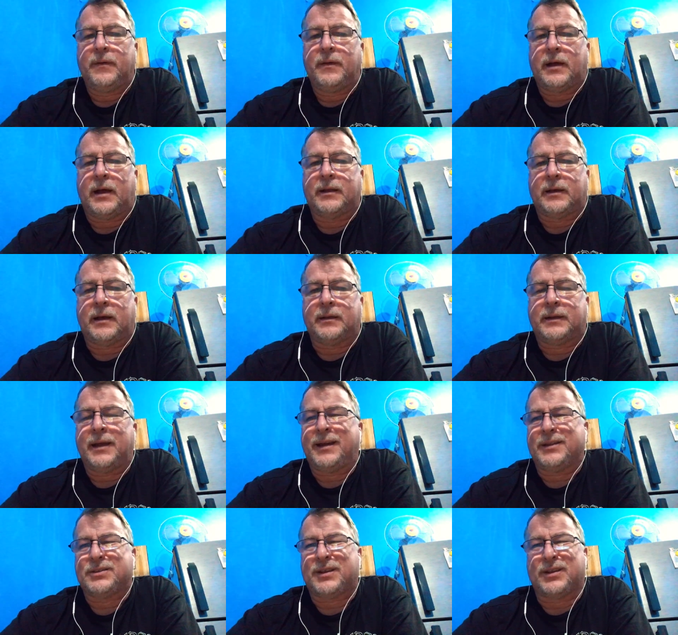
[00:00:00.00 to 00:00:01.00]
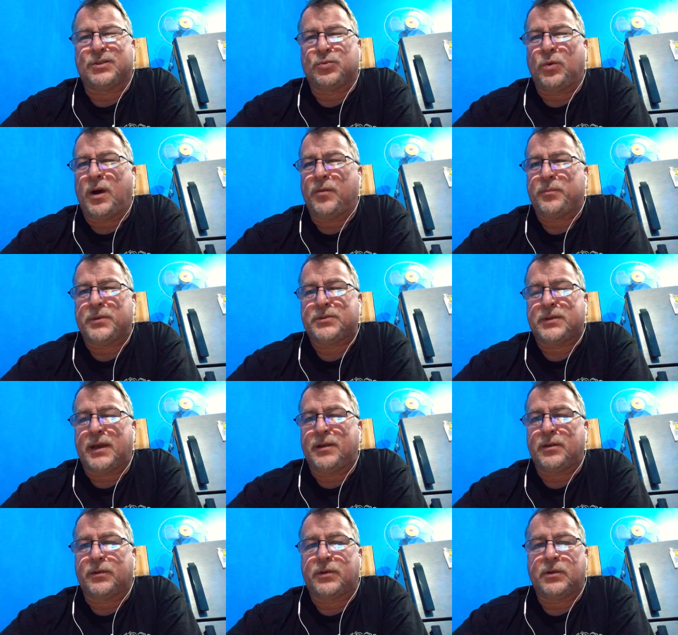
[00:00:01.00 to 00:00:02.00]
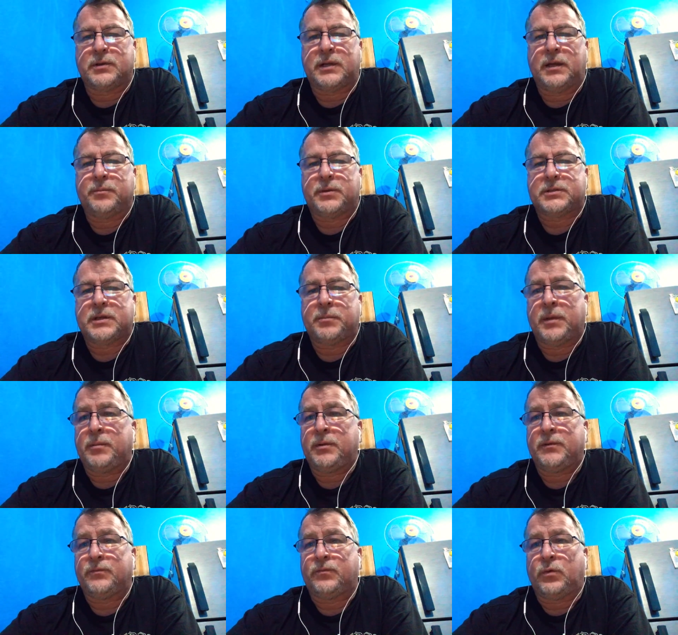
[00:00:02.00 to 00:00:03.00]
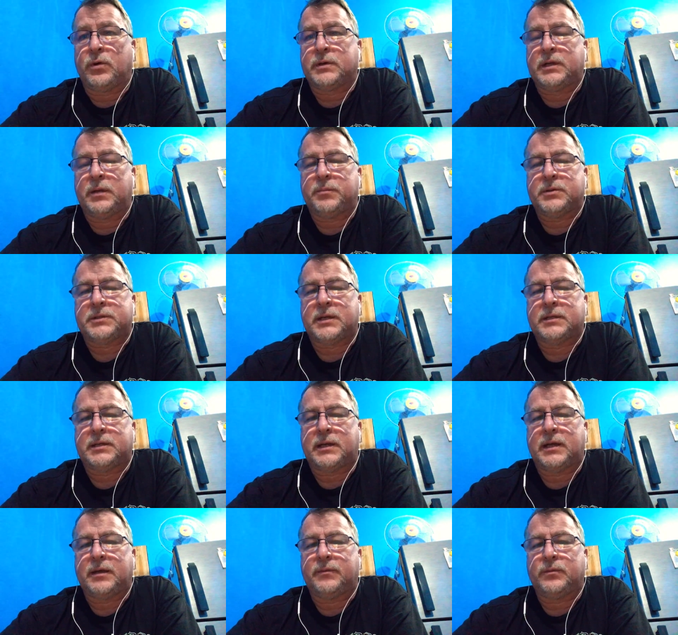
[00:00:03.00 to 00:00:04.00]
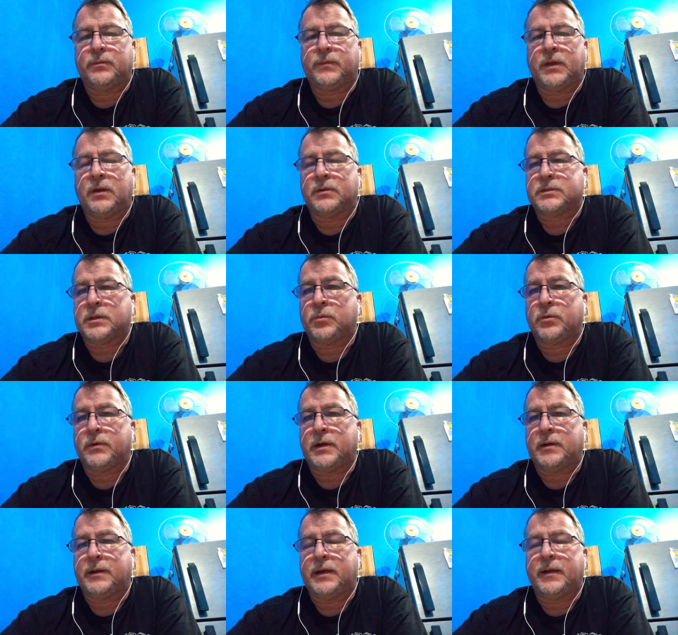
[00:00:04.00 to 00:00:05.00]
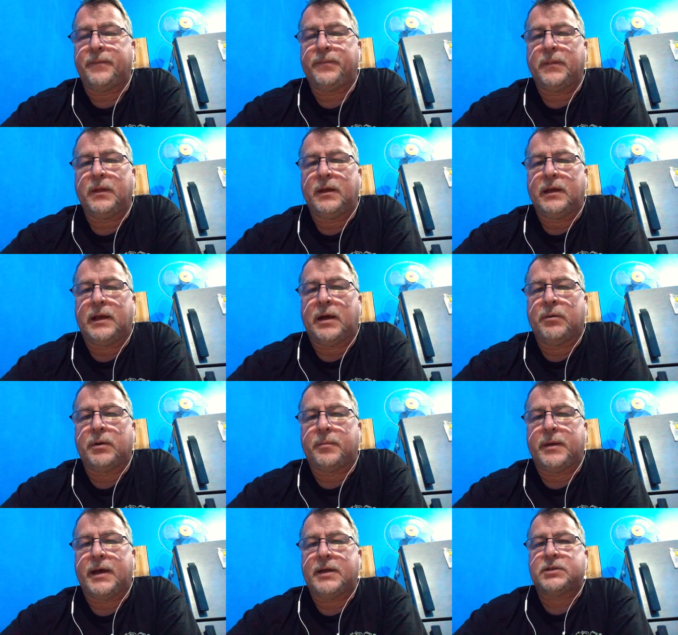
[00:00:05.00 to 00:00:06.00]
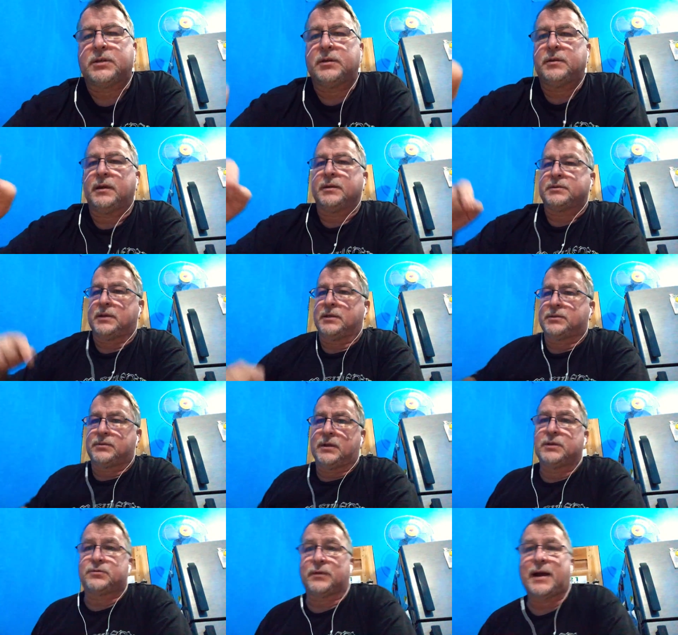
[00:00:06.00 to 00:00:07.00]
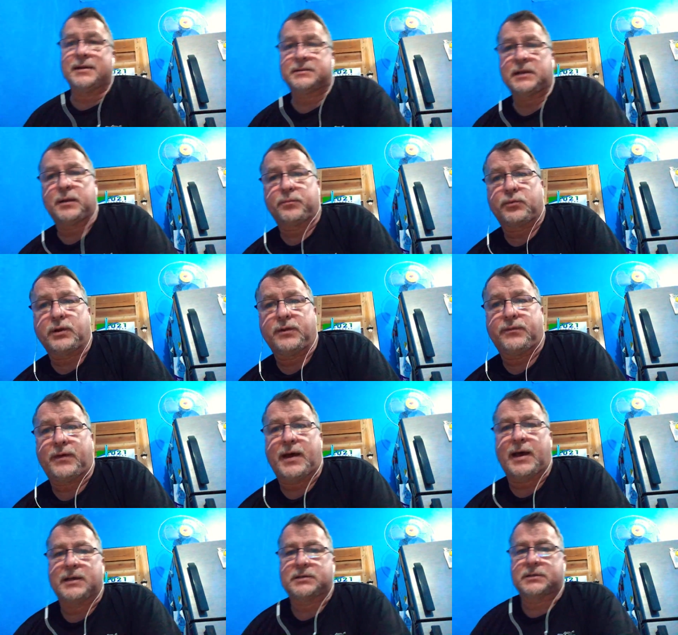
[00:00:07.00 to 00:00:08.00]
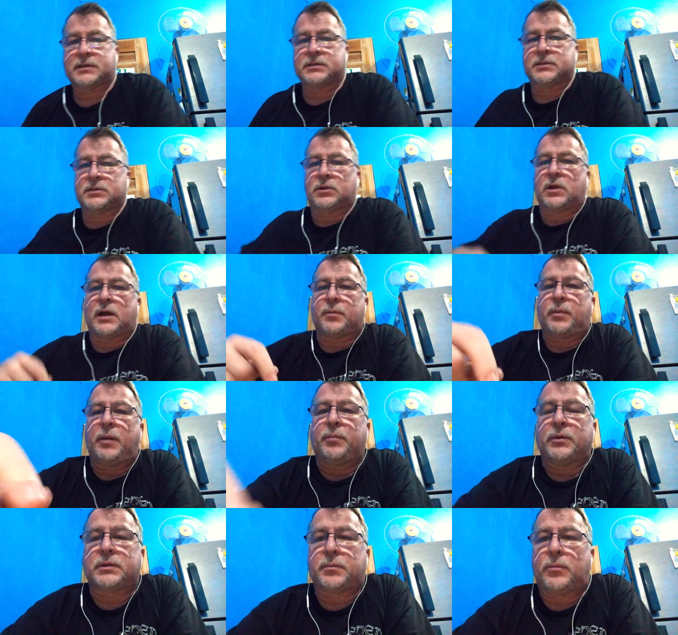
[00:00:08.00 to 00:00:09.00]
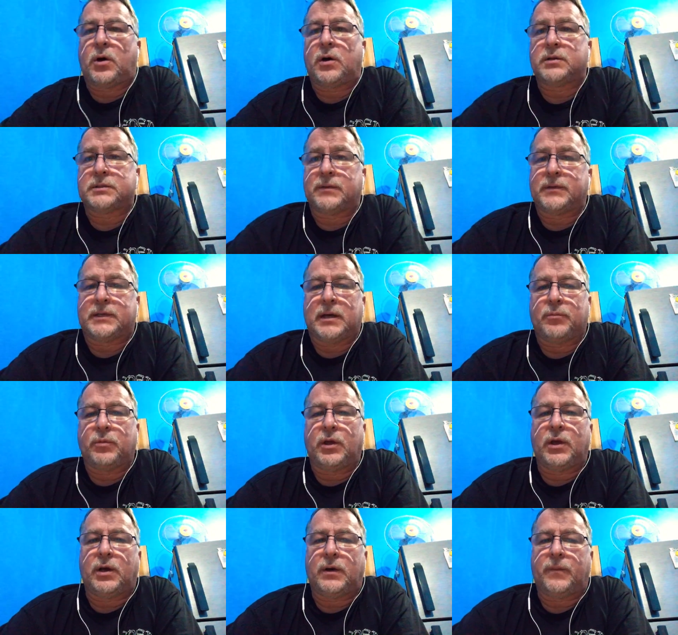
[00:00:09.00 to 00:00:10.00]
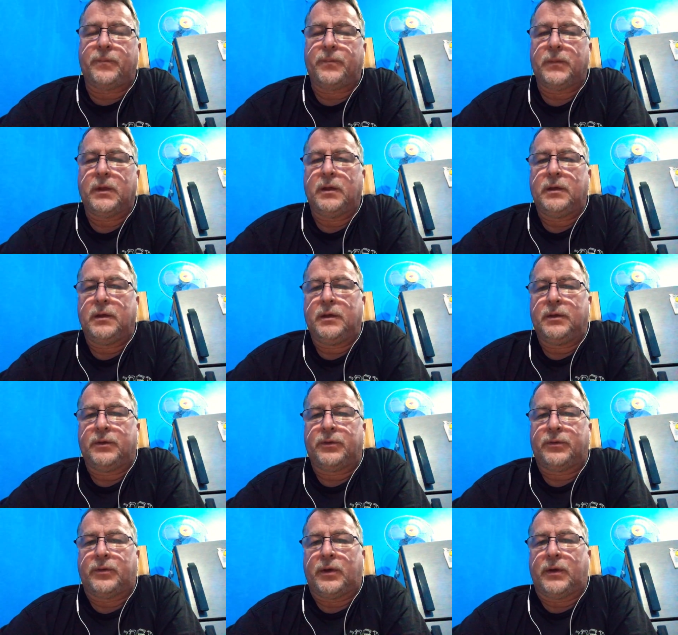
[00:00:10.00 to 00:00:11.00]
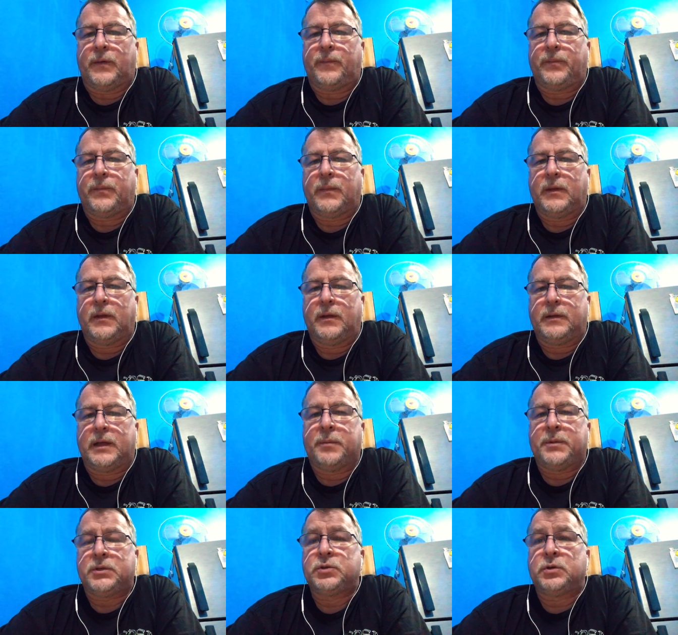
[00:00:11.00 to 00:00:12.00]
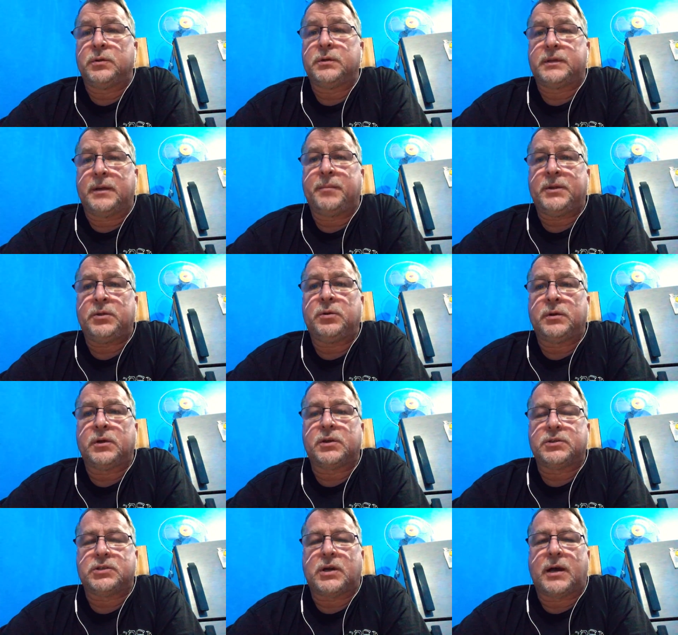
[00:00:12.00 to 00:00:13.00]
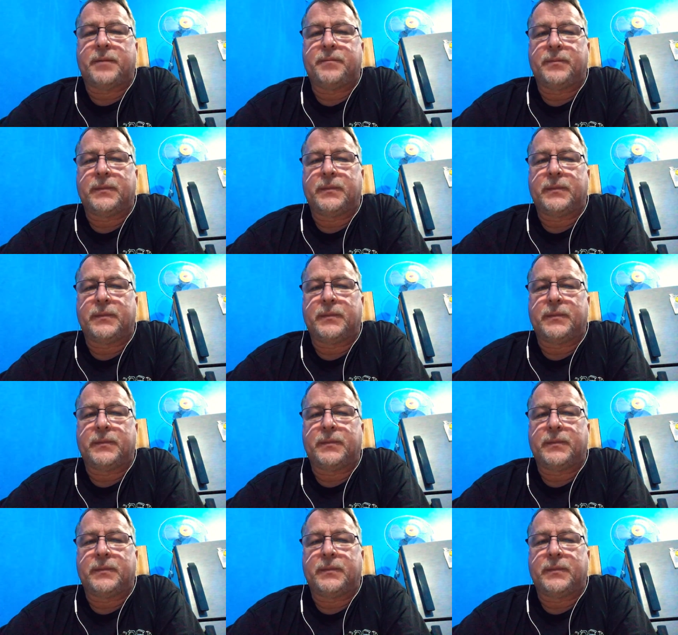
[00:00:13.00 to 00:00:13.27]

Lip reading: I think it's like 12% or 13%, maybe even 14% today. You know, somewhere around there. I would imagine it's rising up pretty fast because there's a lot of people at the malls every time we go. So they've been doing a good job.